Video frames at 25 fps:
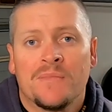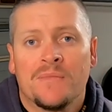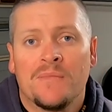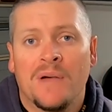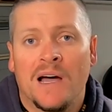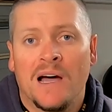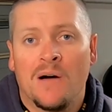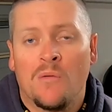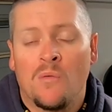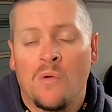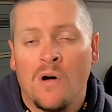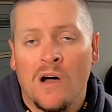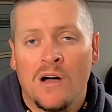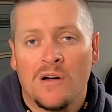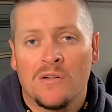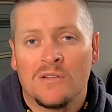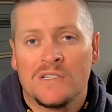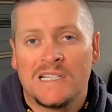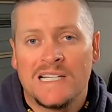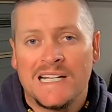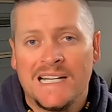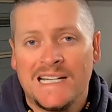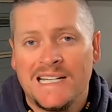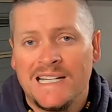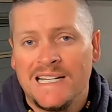But while I
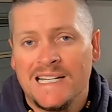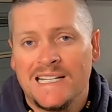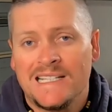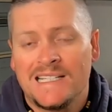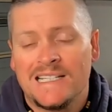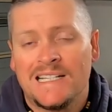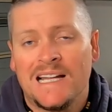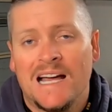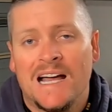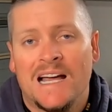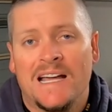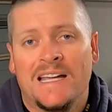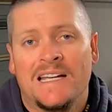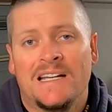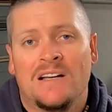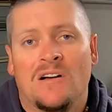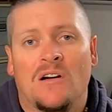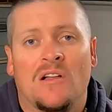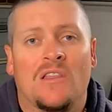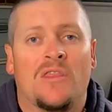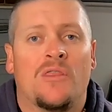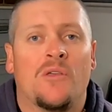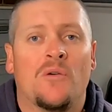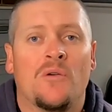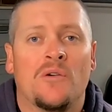was in here today,
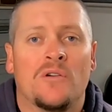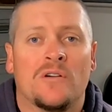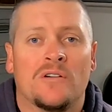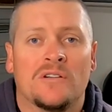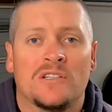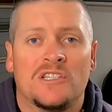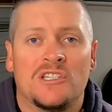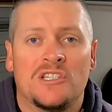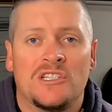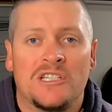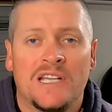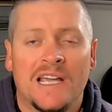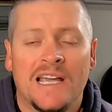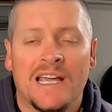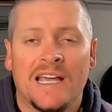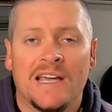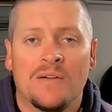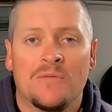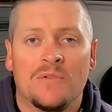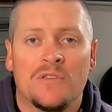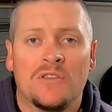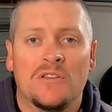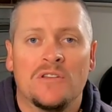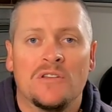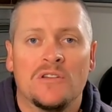I thought I'd share
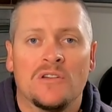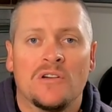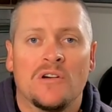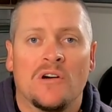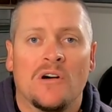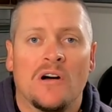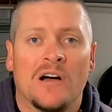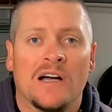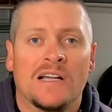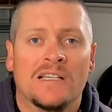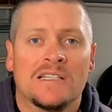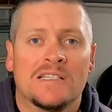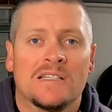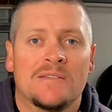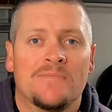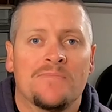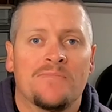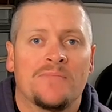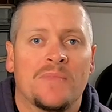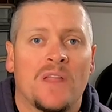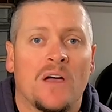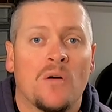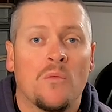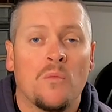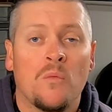with you guys
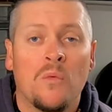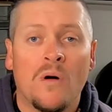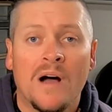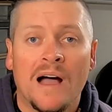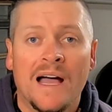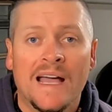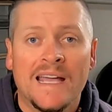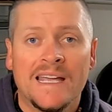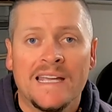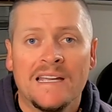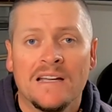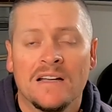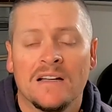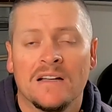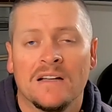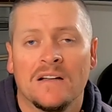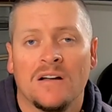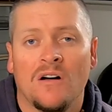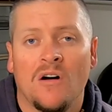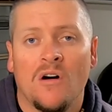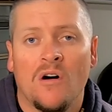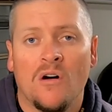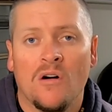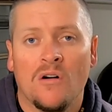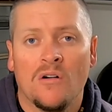a way
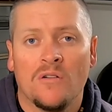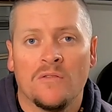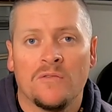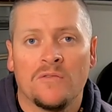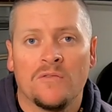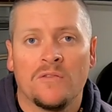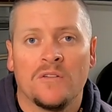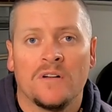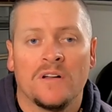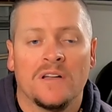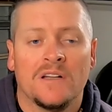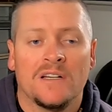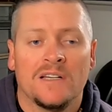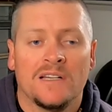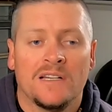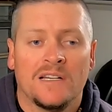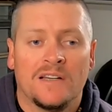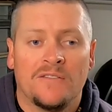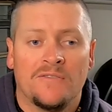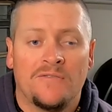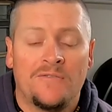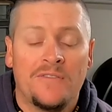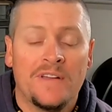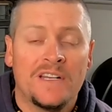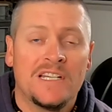of
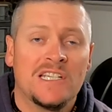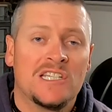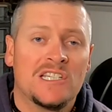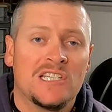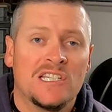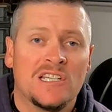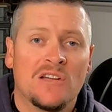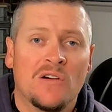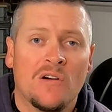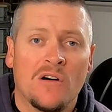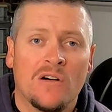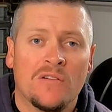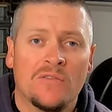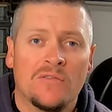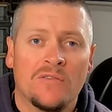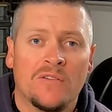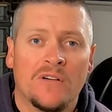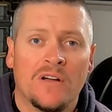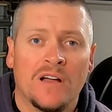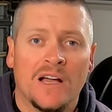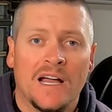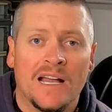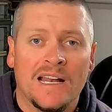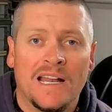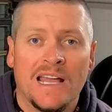finishing off
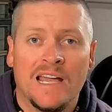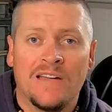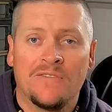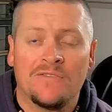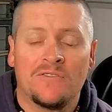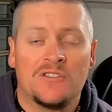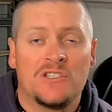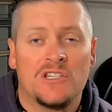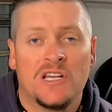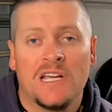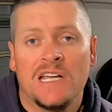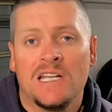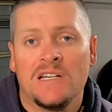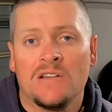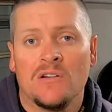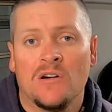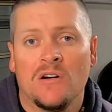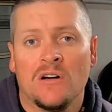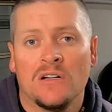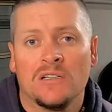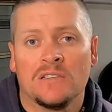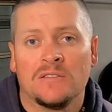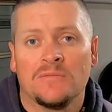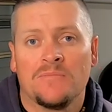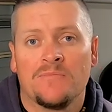an FG
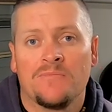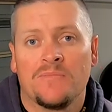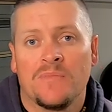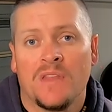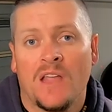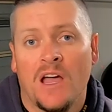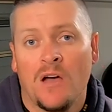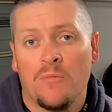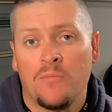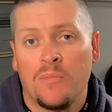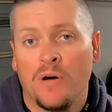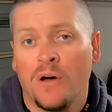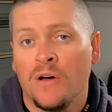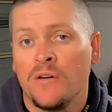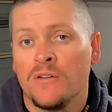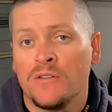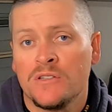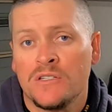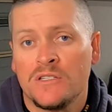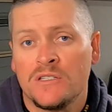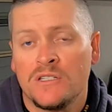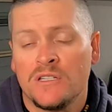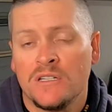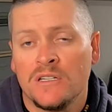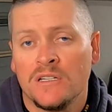knot
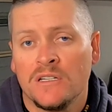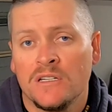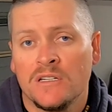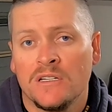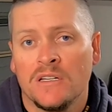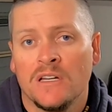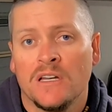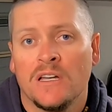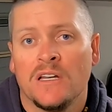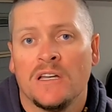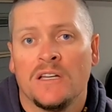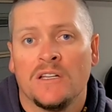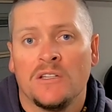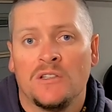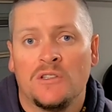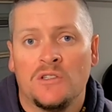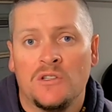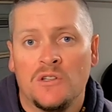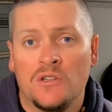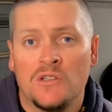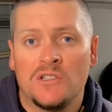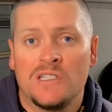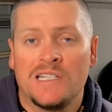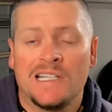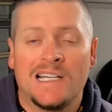opposed to
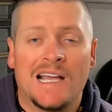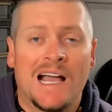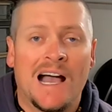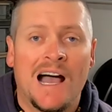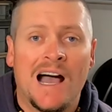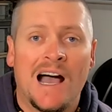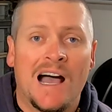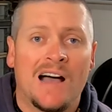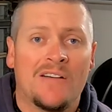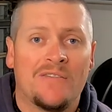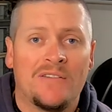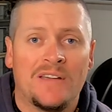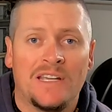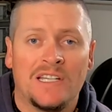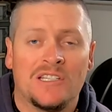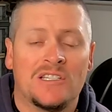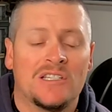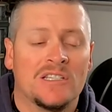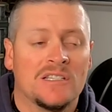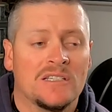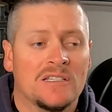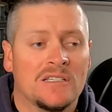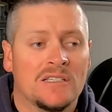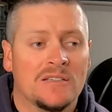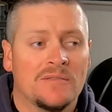using half
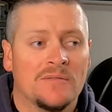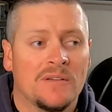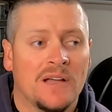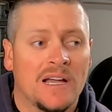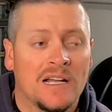hitches.